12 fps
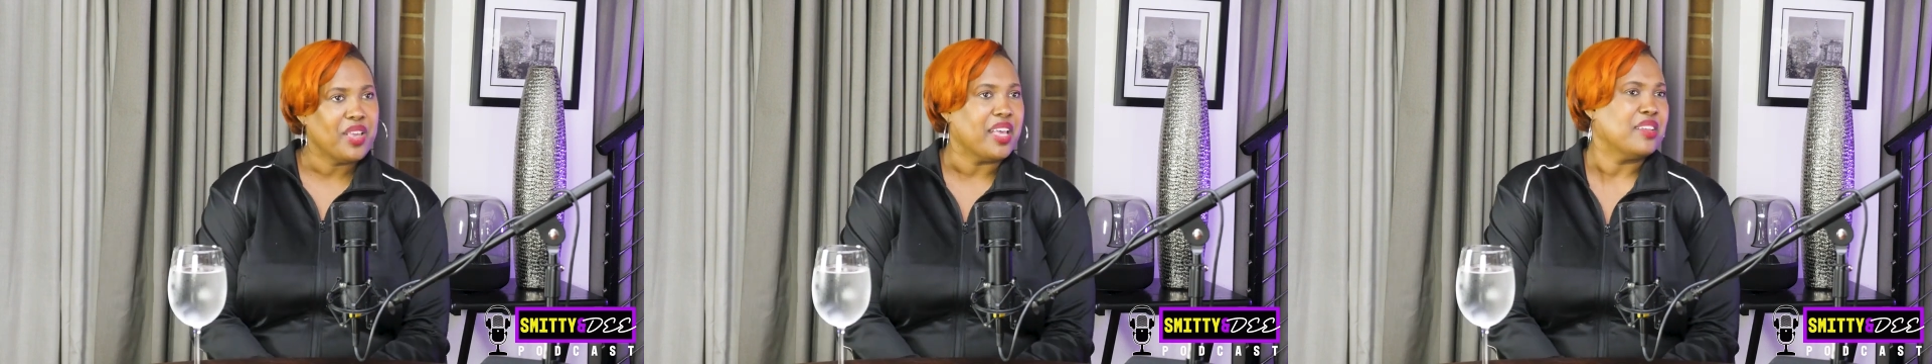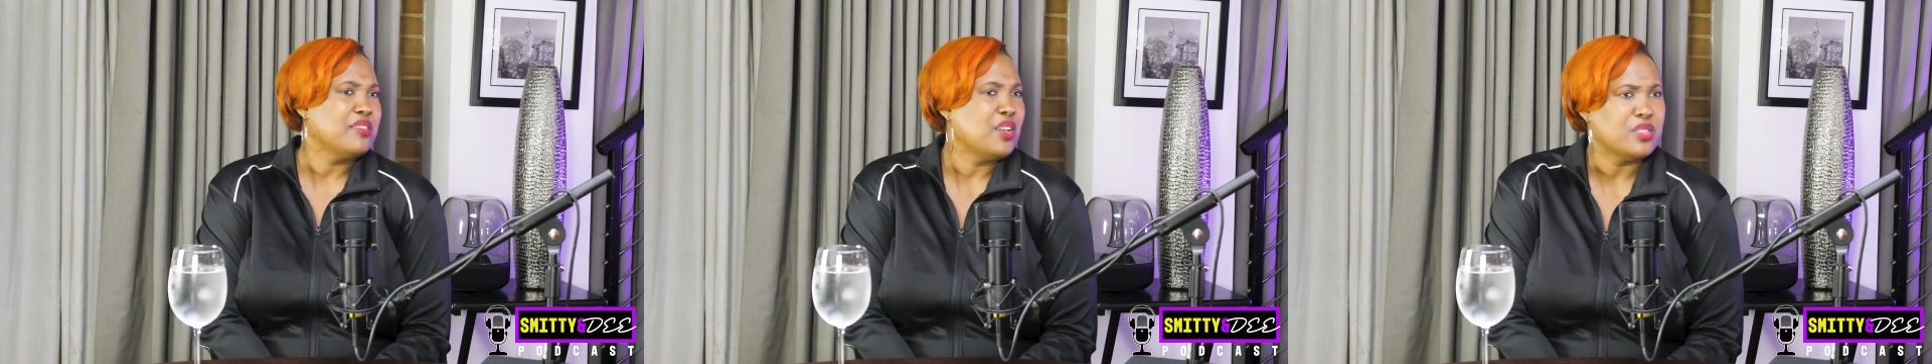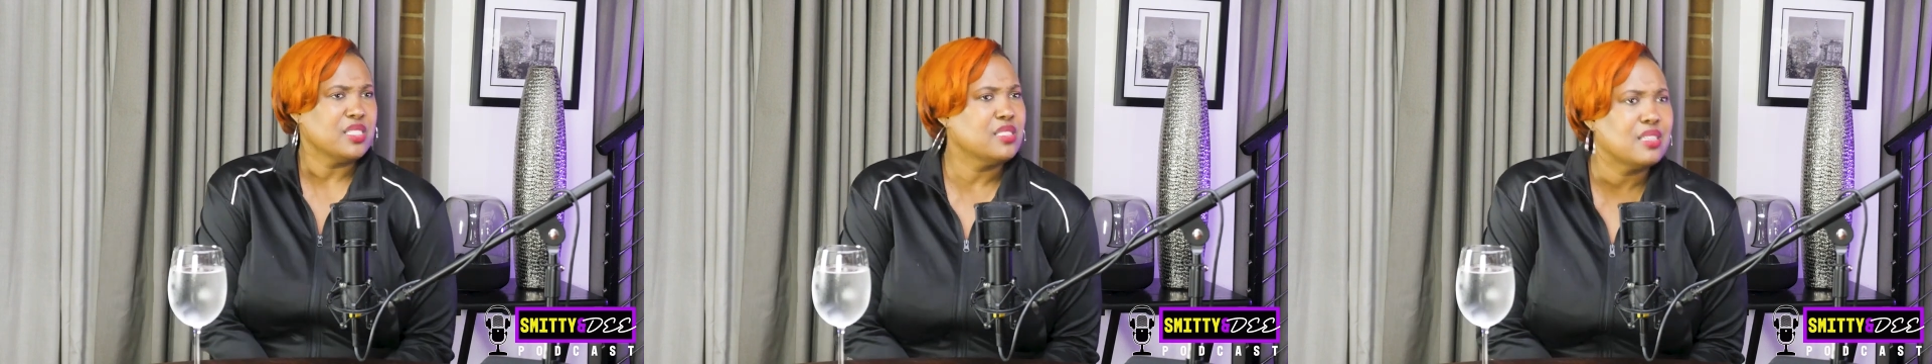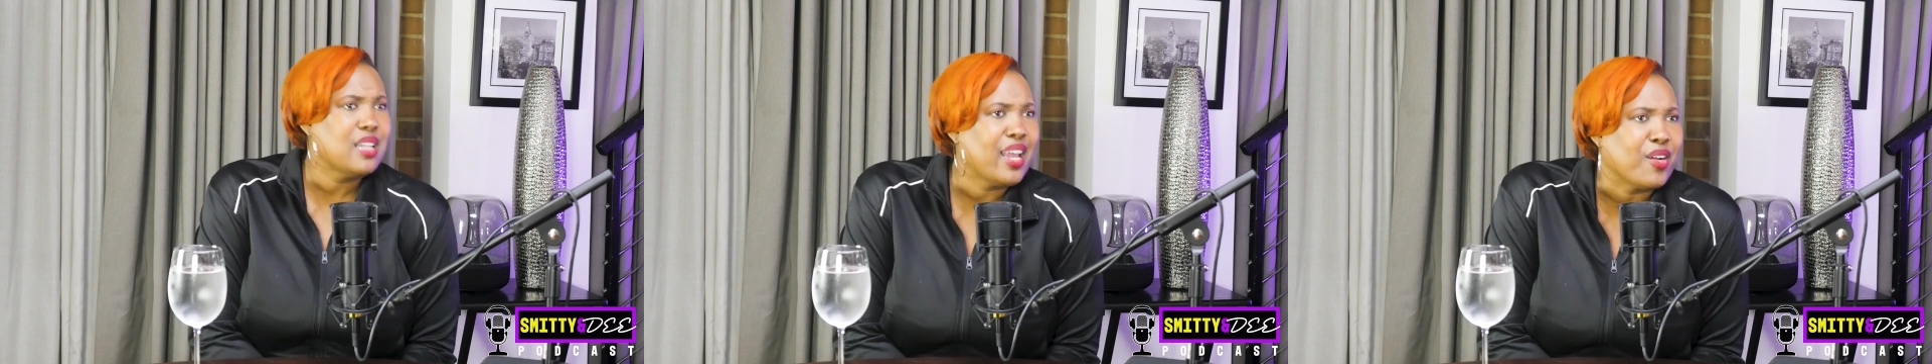Yeah, no,
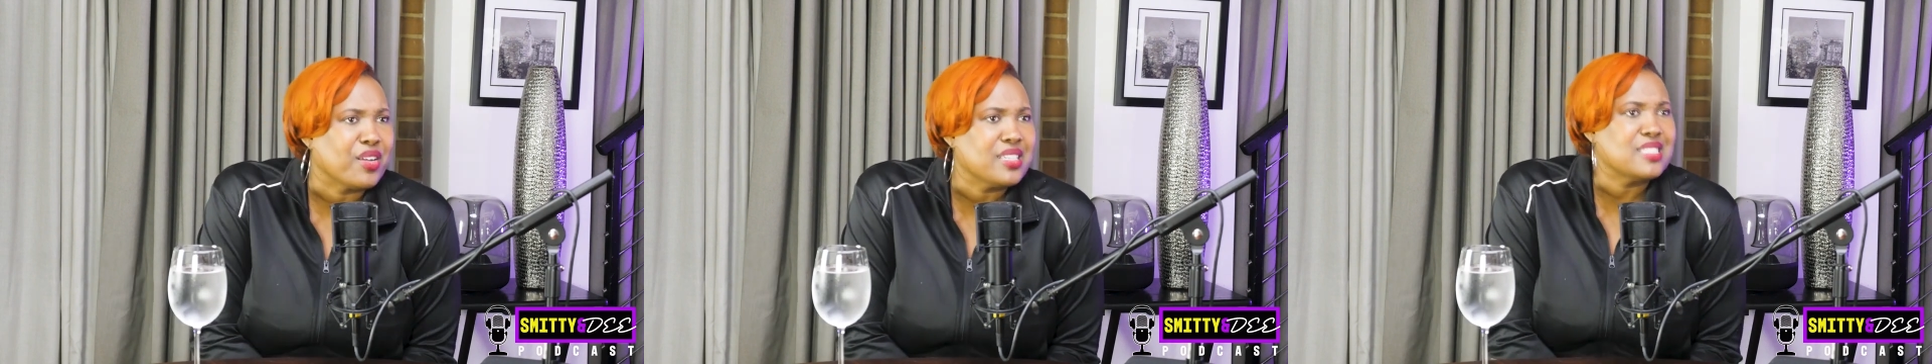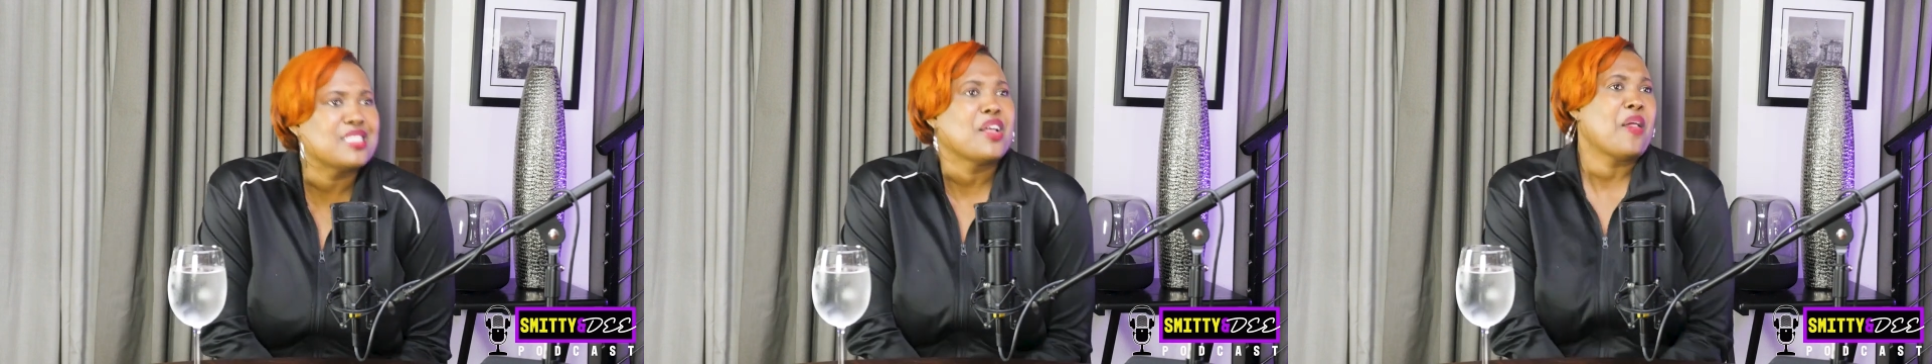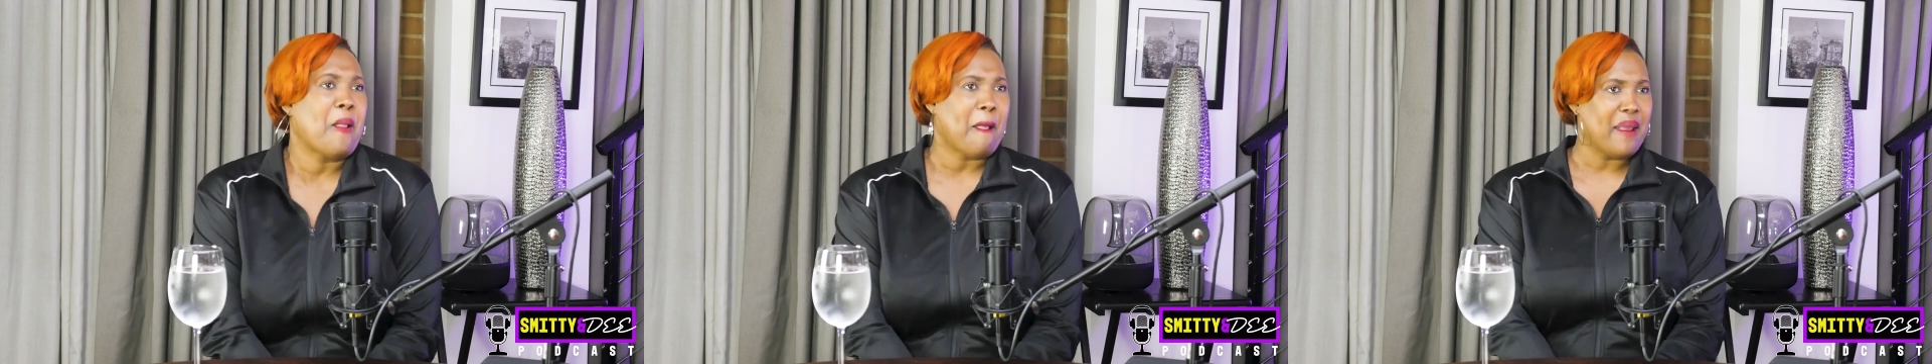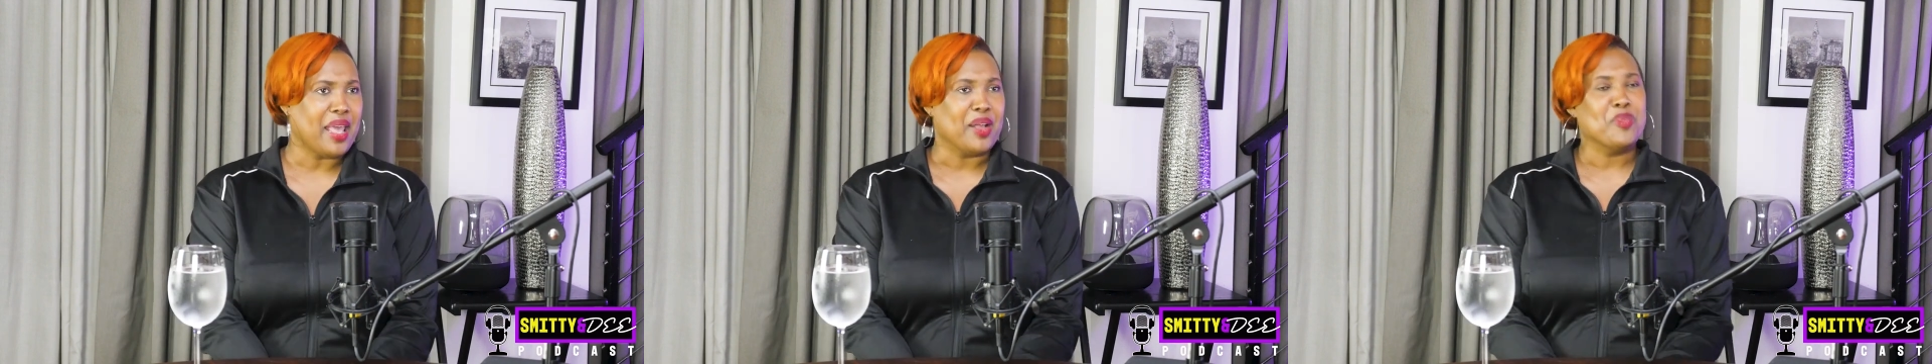she's hilarious. Love
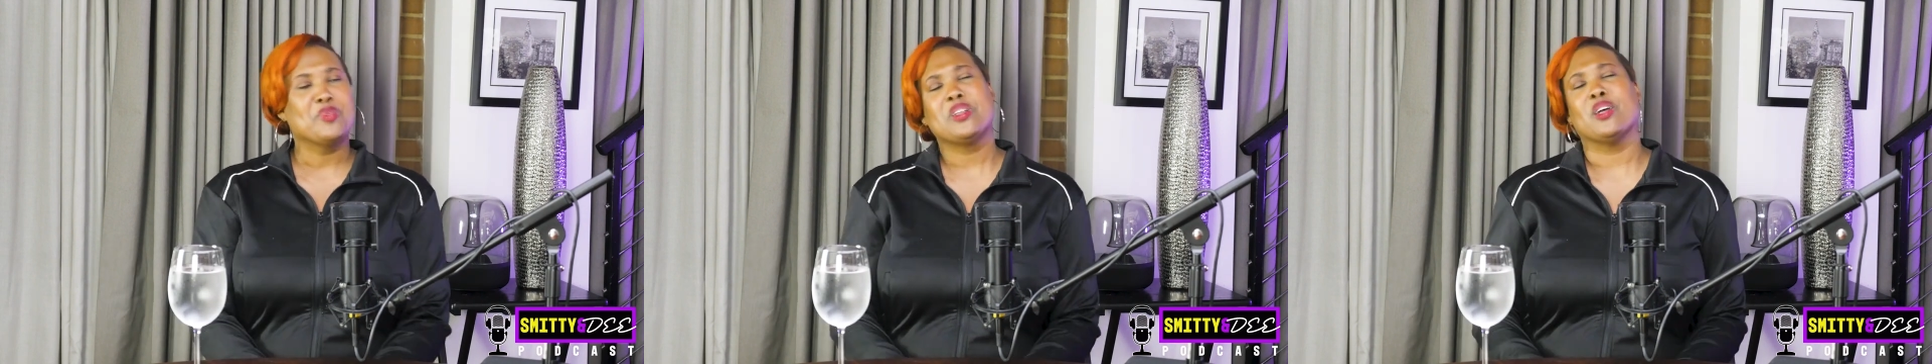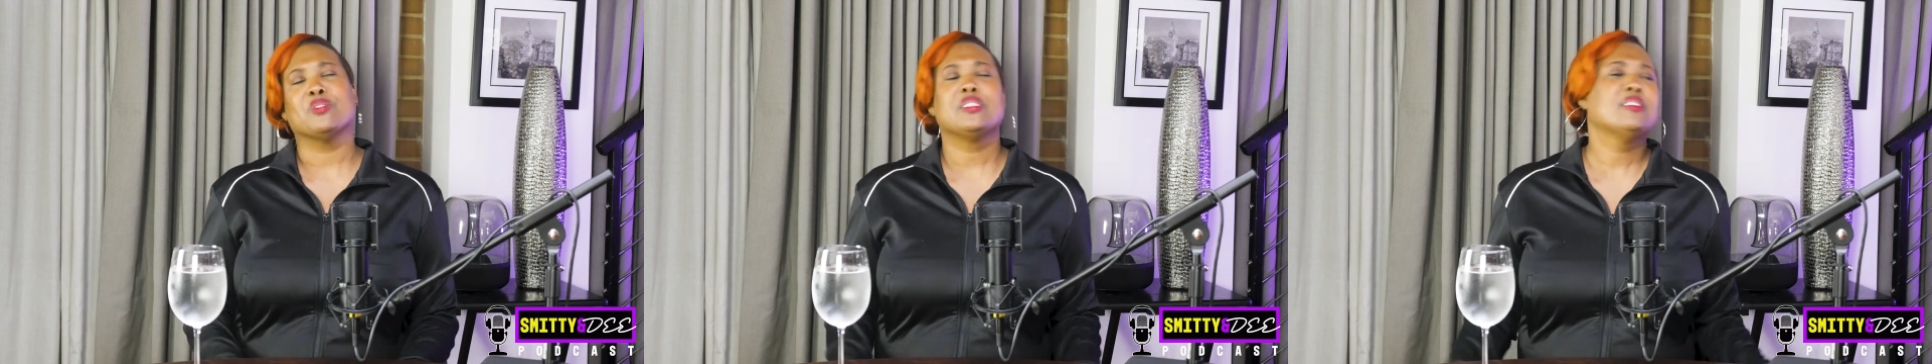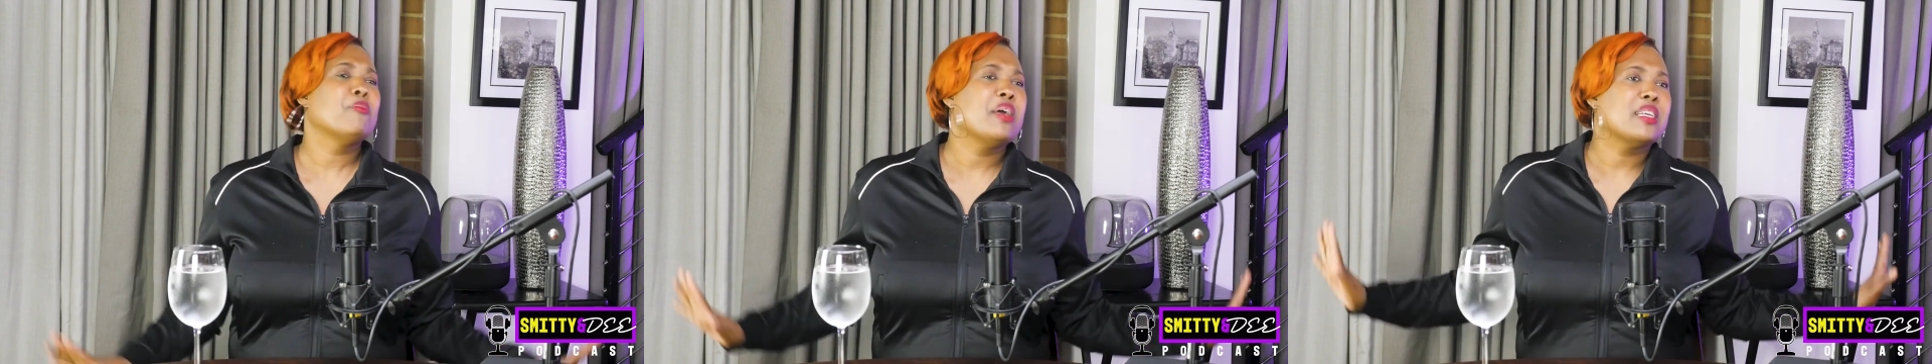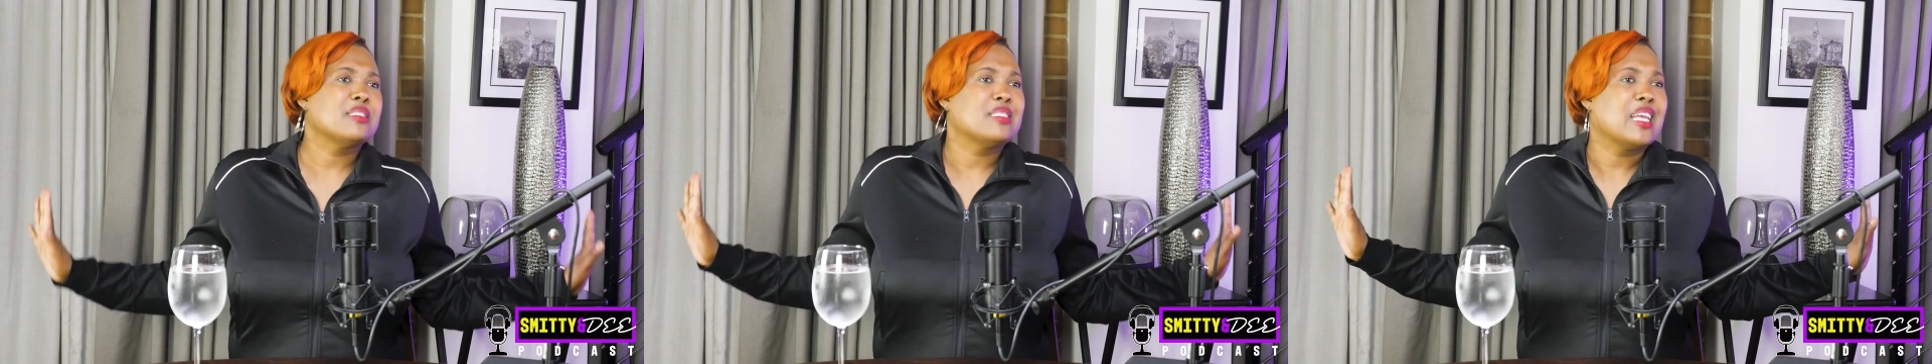her. Yeah, no, she's the
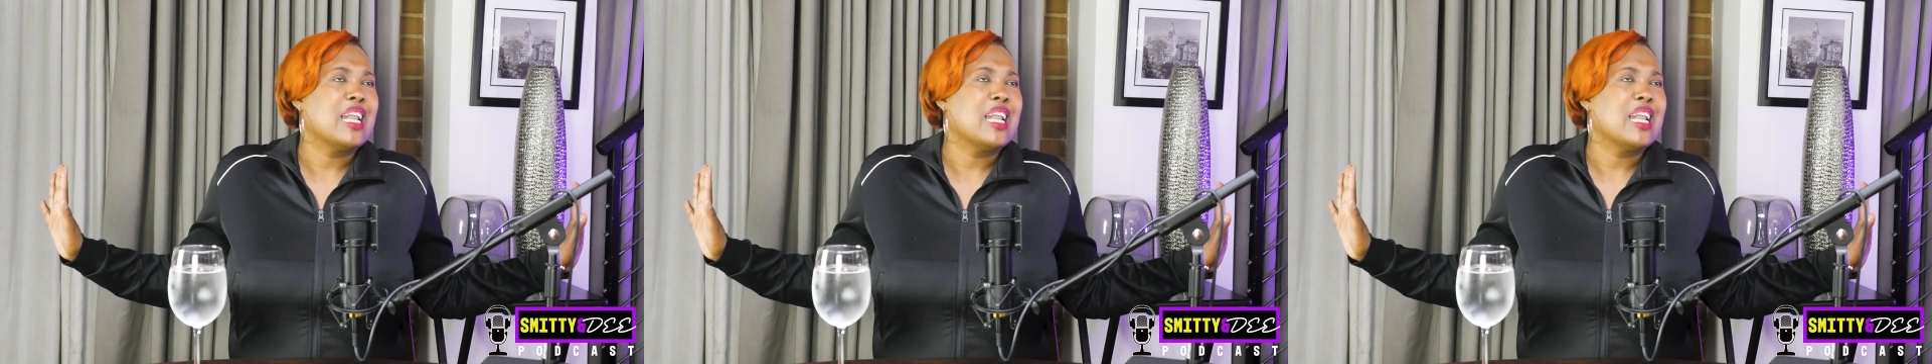best.